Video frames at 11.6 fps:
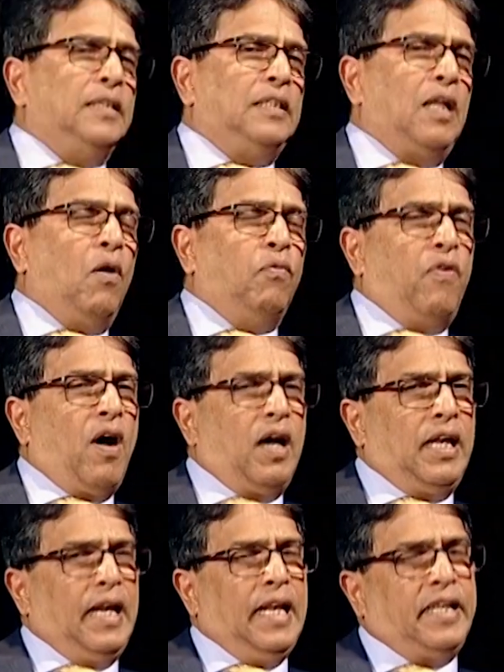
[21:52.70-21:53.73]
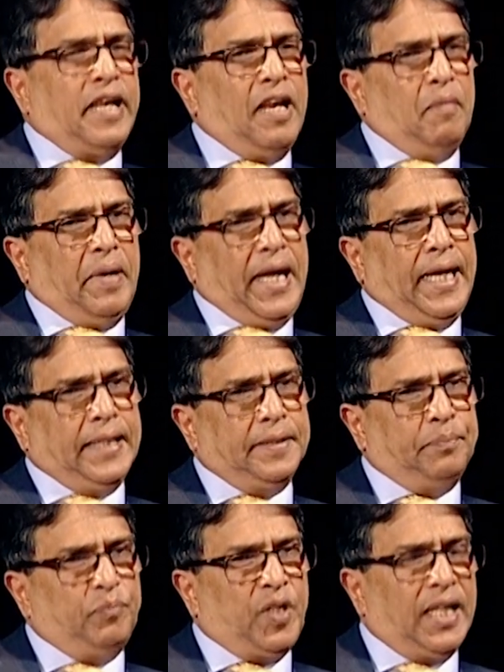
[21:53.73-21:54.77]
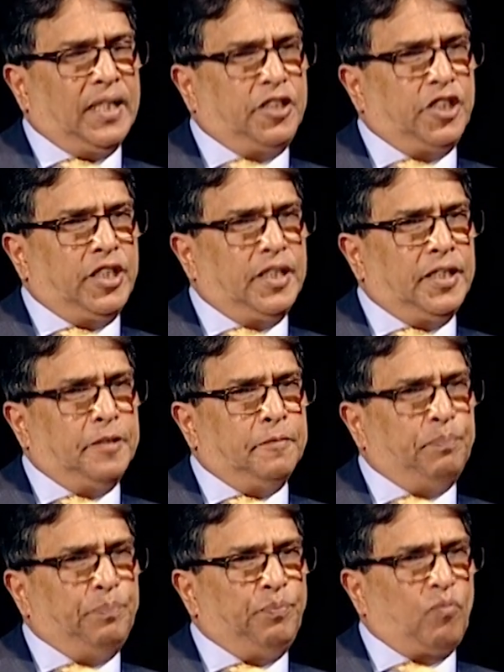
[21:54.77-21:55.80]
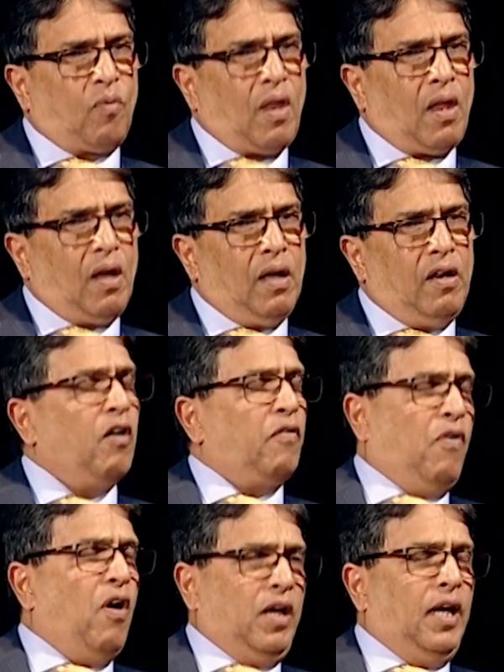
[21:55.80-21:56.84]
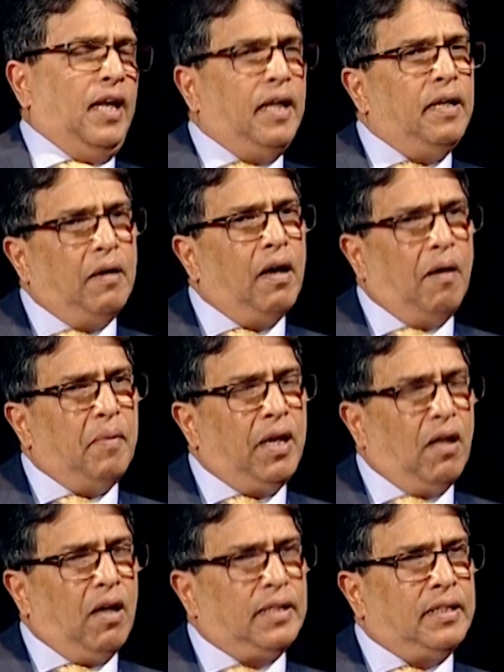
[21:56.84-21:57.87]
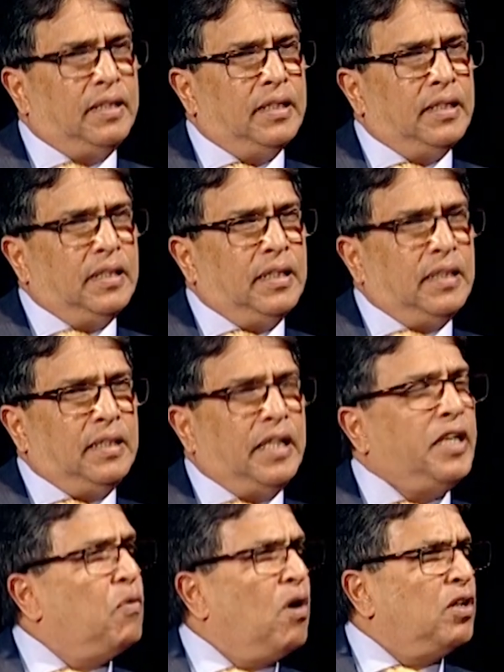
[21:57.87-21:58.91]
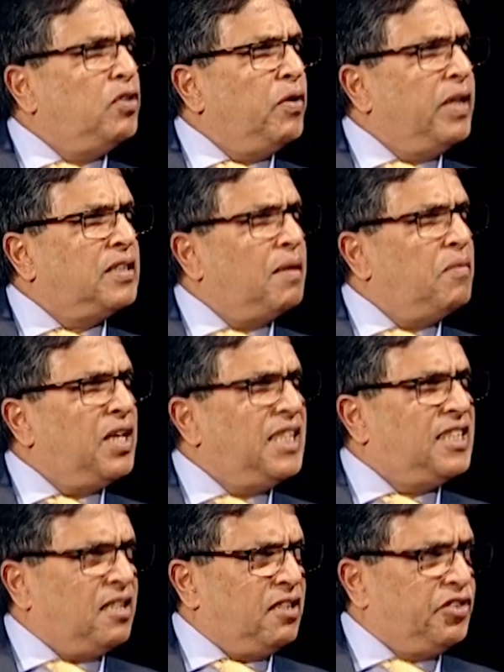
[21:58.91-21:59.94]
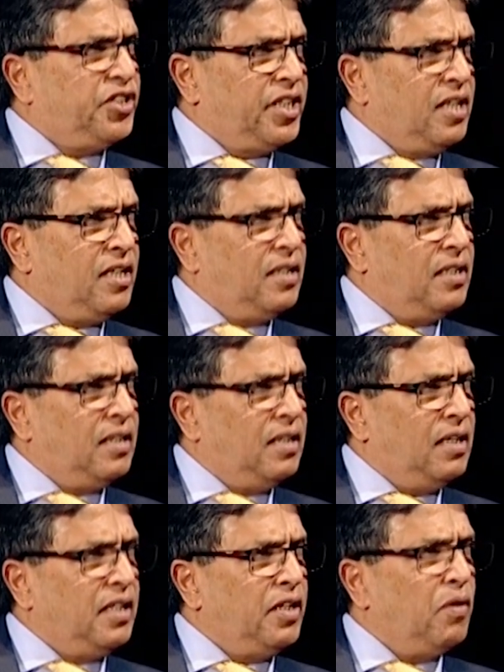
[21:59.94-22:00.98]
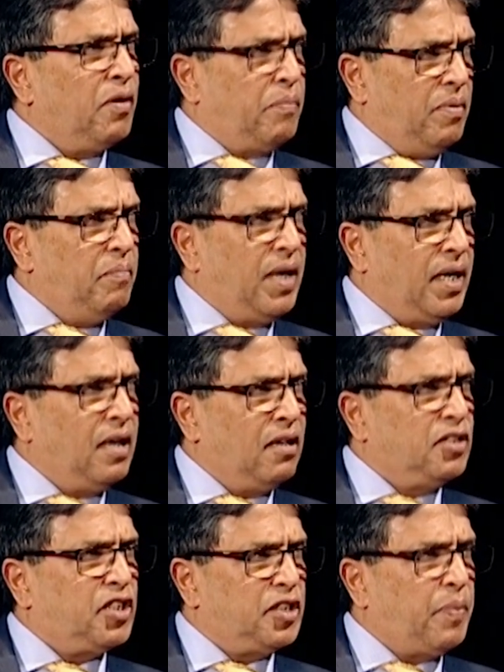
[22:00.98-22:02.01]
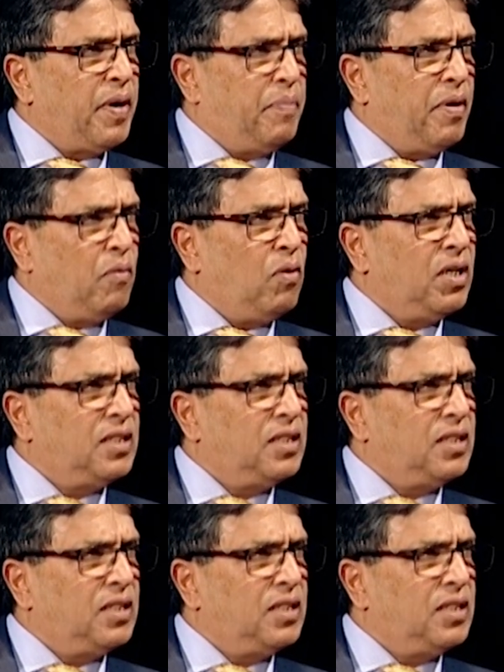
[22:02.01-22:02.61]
now, finally, tell me that, um, not finally, I mean, like, that you are doing some research here. Mm -hmm. uh, you are making a research paper. What